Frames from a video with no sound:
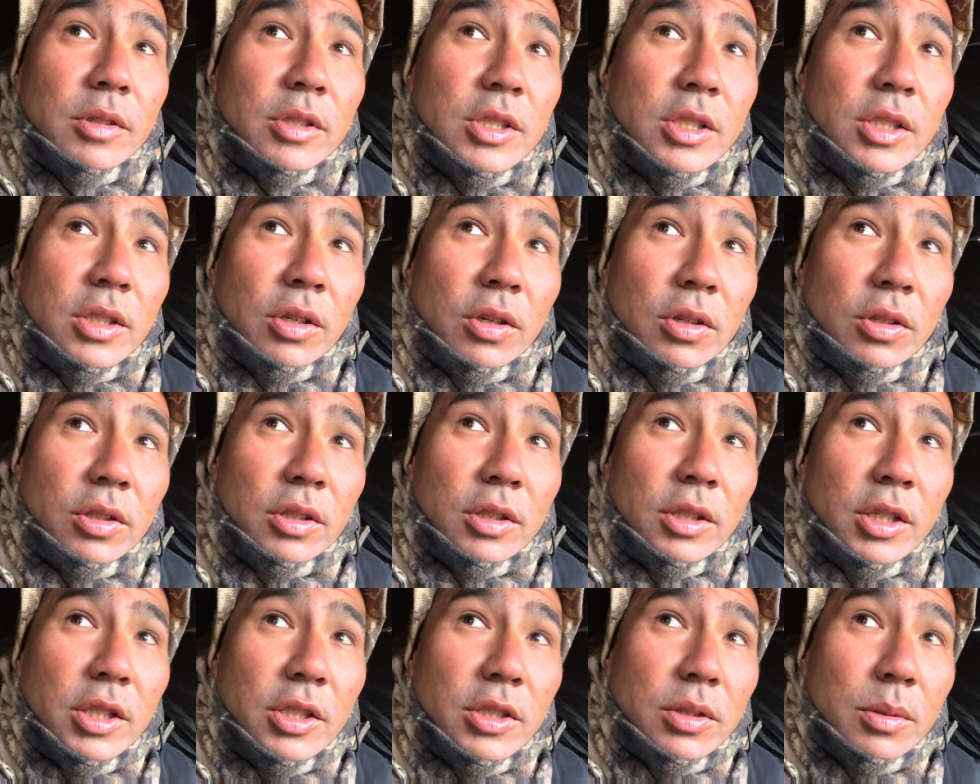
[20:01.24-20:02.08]
seen all the
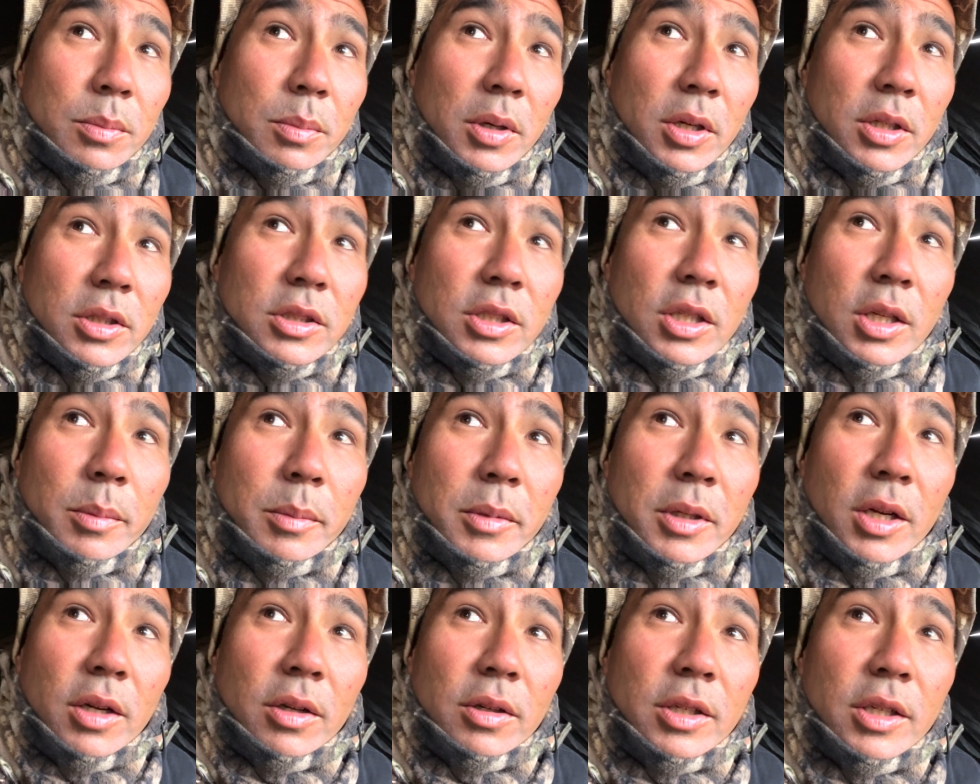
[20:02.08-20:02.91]
nicer bucks coming
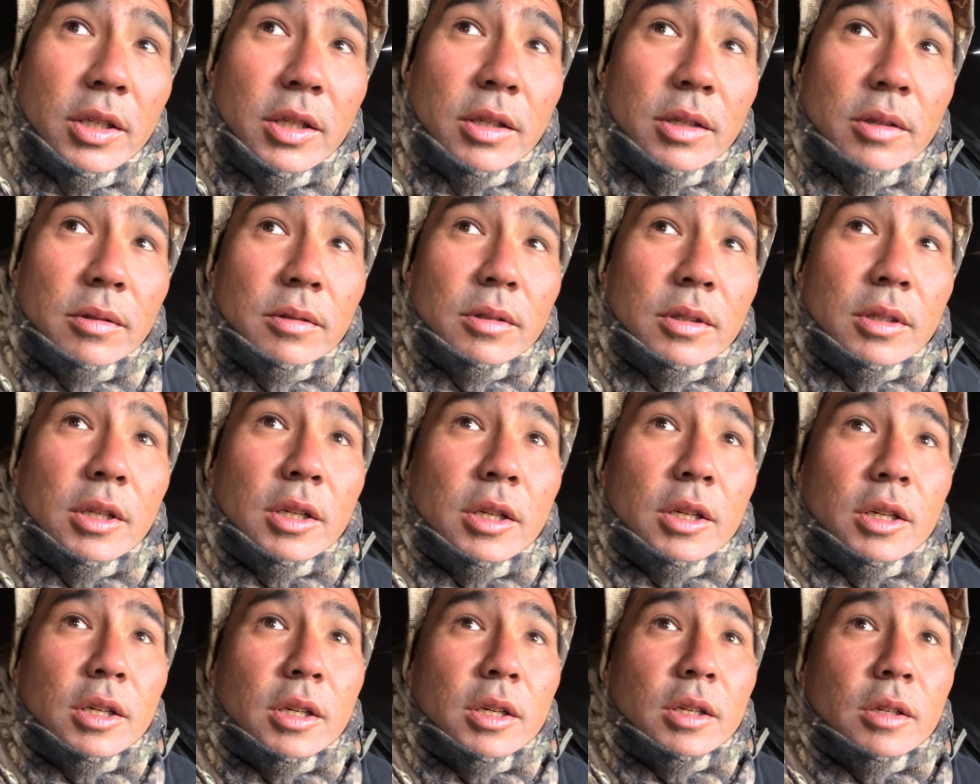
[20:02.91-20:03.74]
out here, and
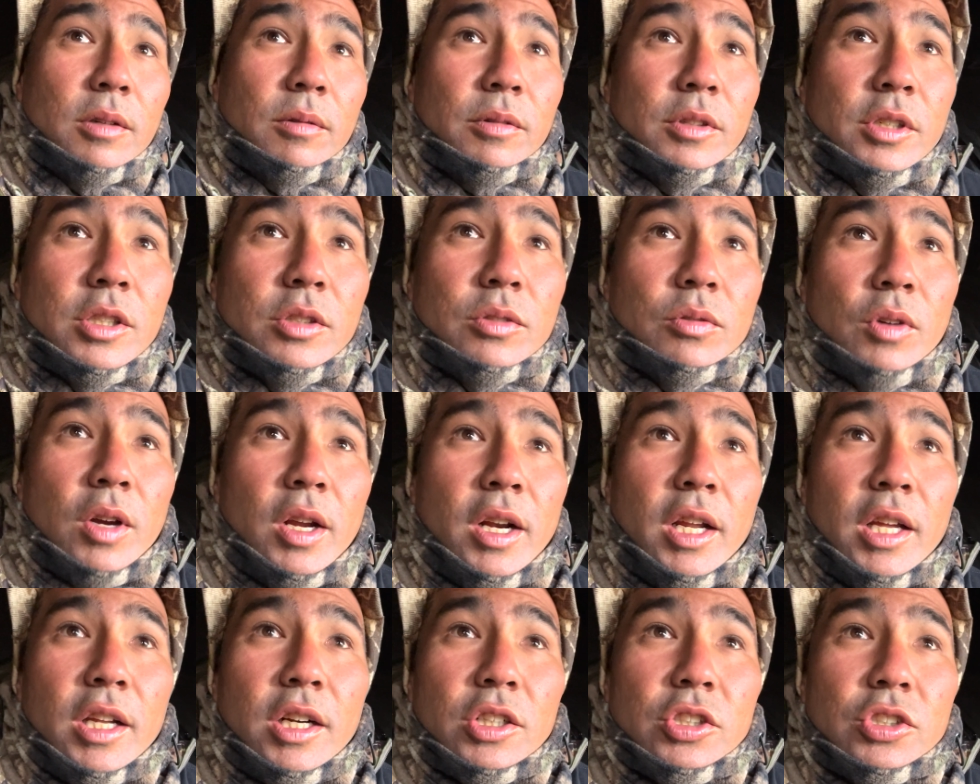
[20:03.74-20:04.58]
we just ran
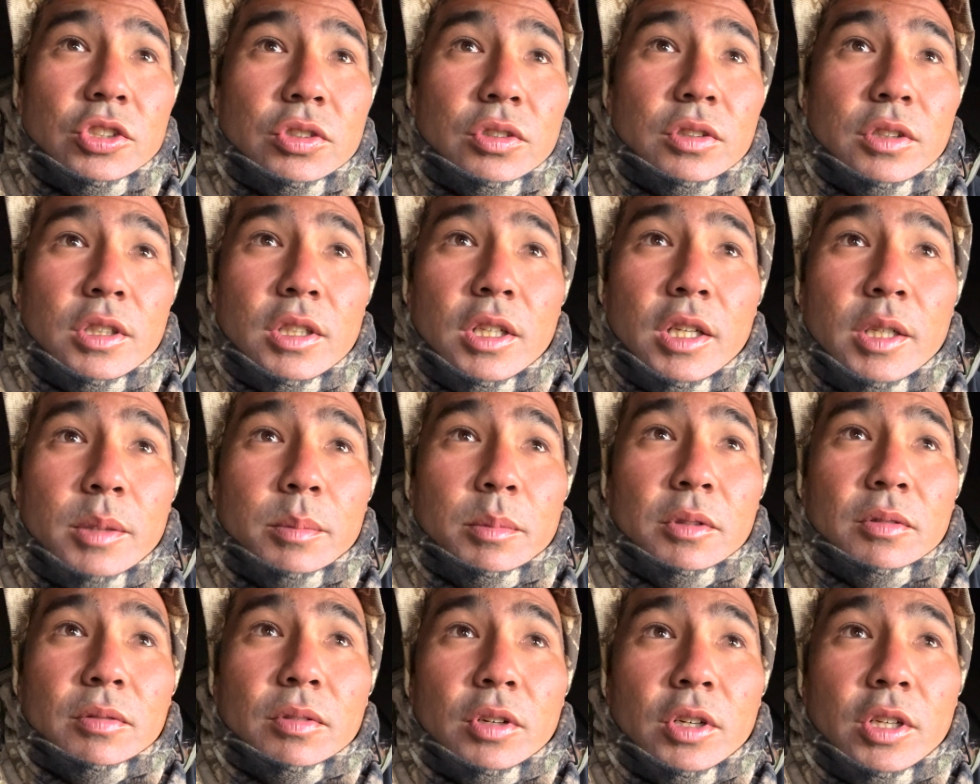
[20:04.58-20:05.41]
out of shooting light
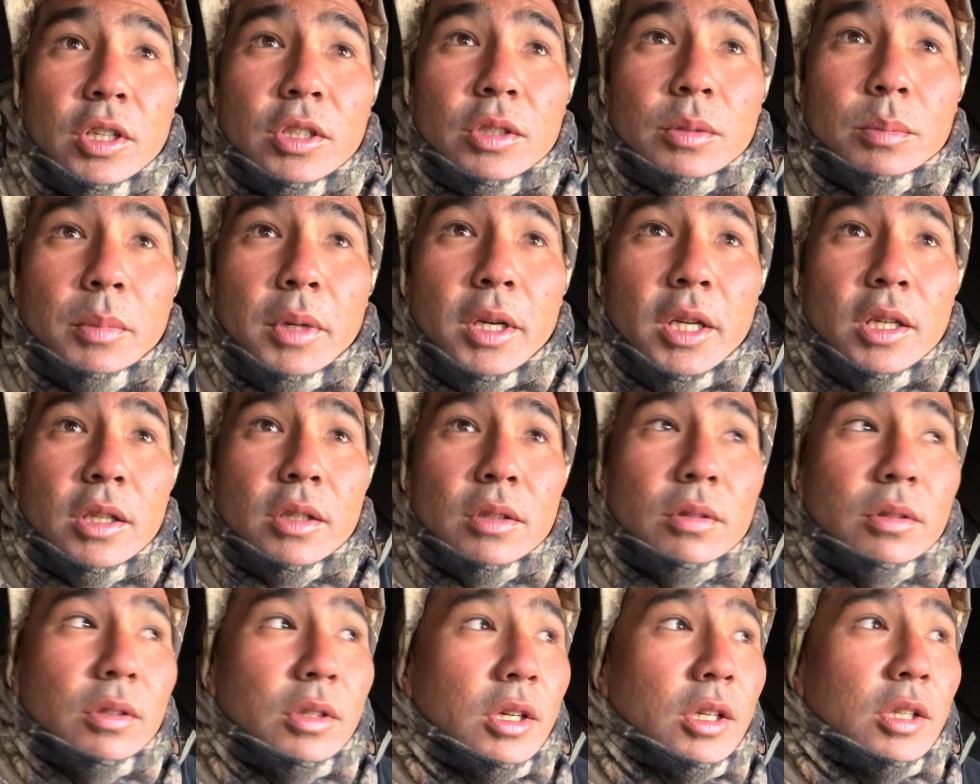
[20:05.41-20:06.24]
before they could make it
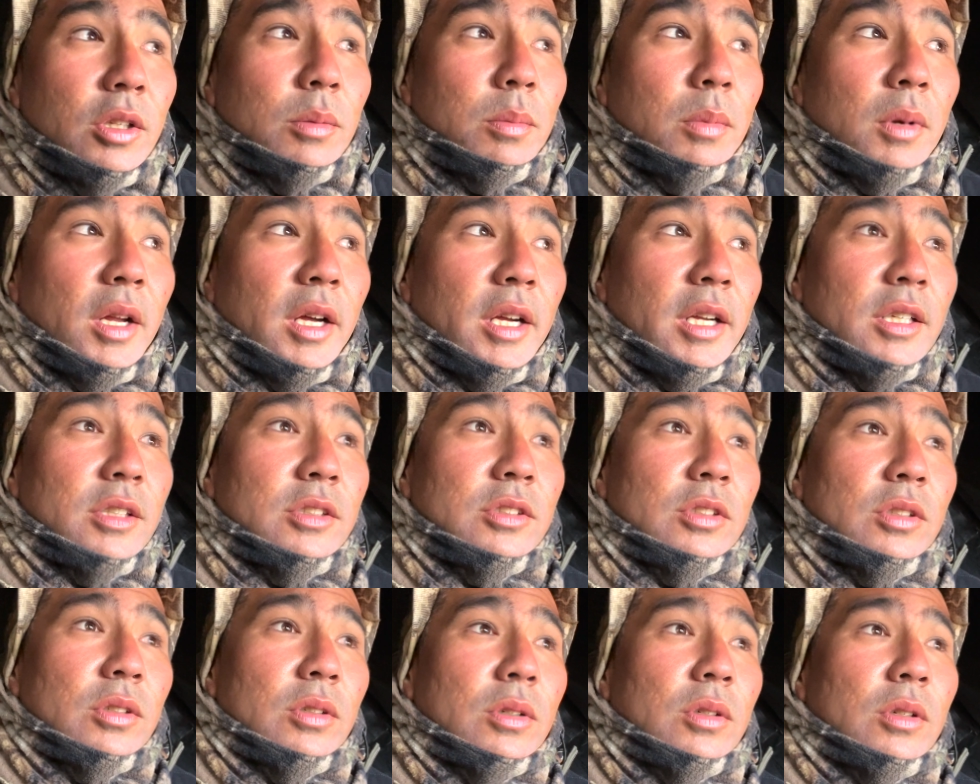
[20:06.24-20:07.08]
to the other ground.
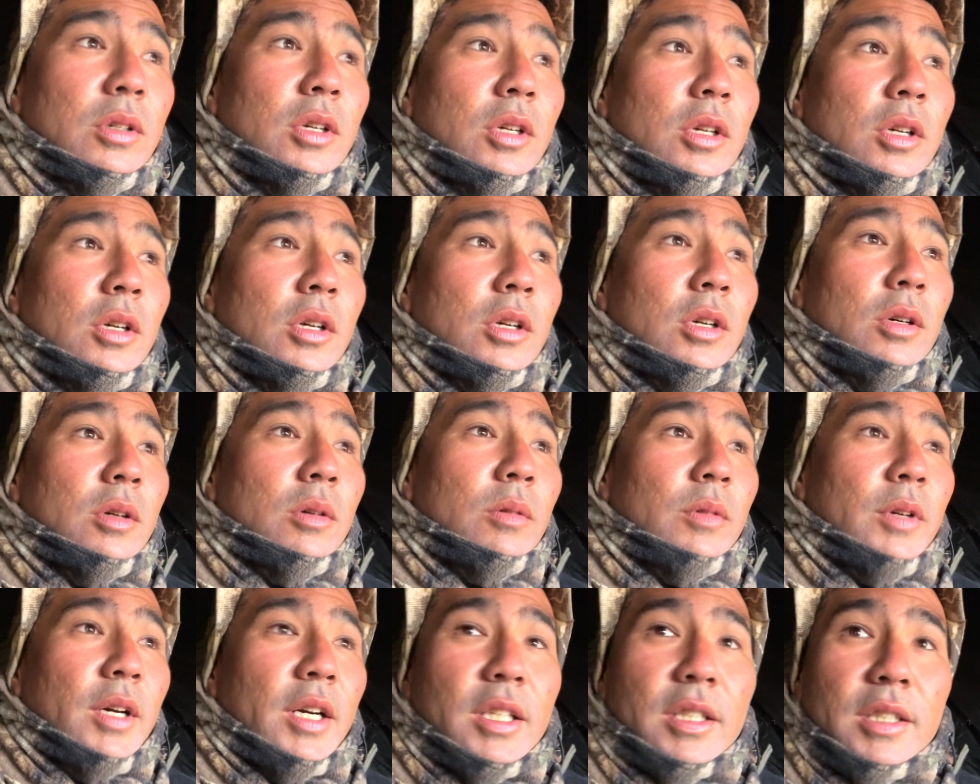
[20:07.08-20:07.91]
So we
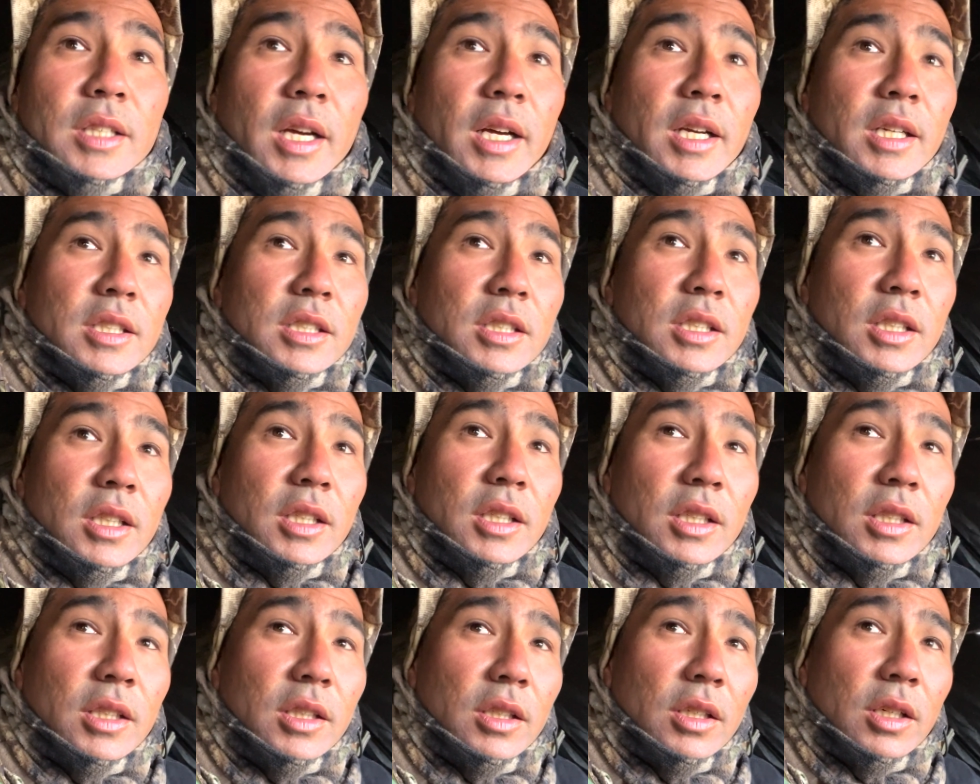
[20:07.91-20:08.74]
got tired shooting
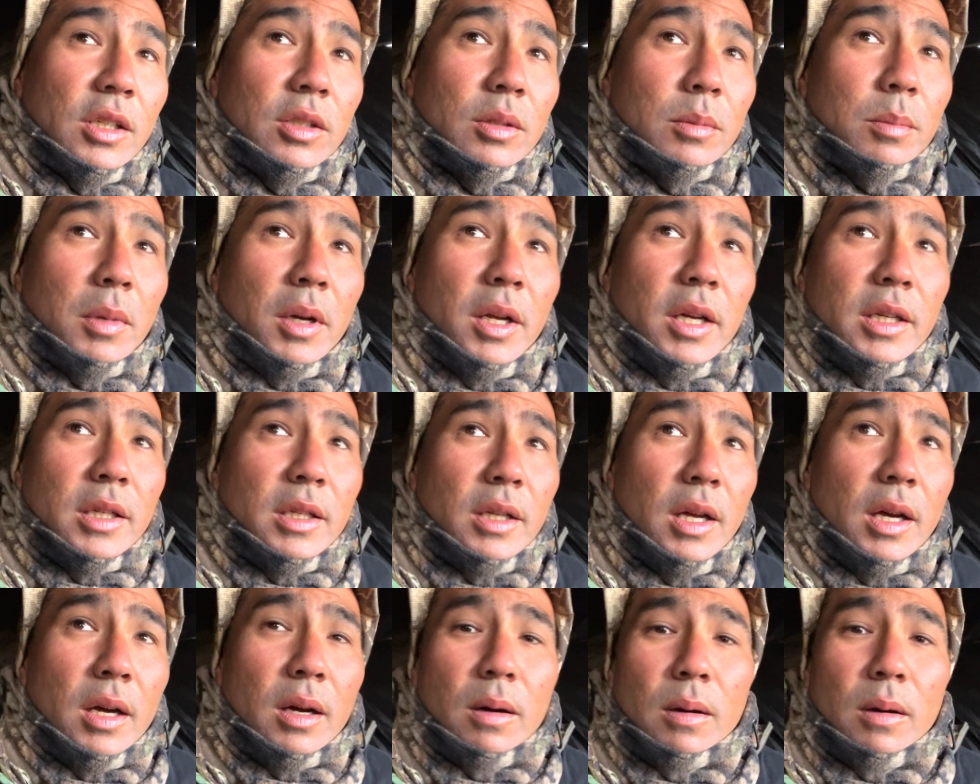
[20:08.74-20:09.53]
in the other ground, and